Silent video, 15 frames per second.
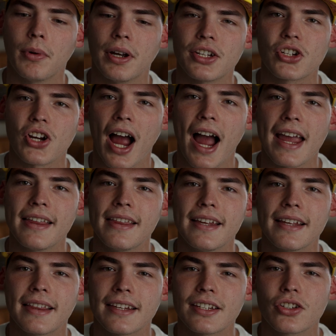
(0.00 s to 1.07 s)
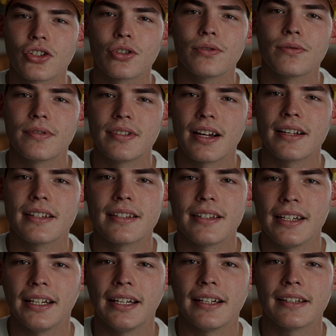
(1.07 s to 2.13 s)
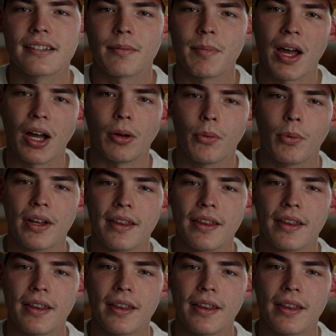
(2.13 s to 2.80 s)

which I think this shoe does need some help.